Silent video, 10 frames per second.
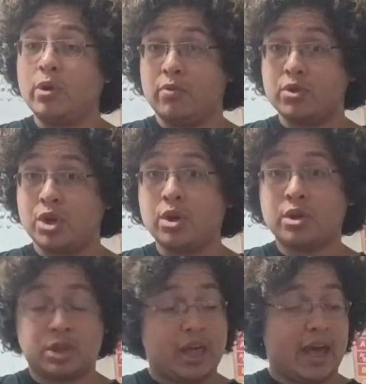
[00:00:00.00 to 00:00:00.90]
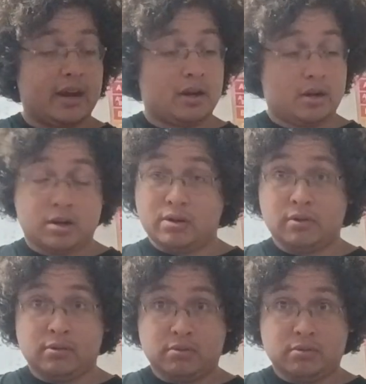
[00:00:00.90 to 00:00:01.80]
When you return to that
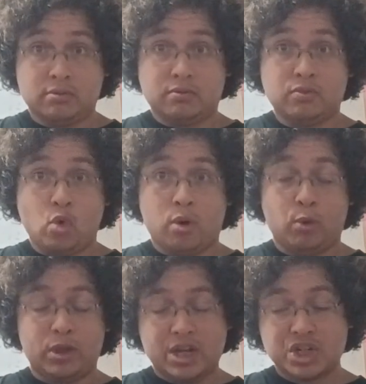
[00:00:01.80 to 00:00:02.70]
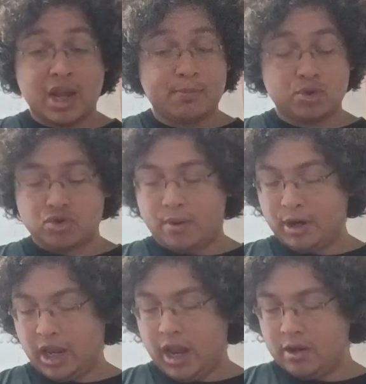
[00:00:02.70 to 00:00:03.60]
normal E shape, you strum
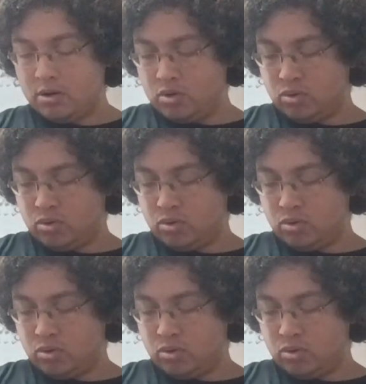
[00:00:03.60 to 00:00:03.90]
it again.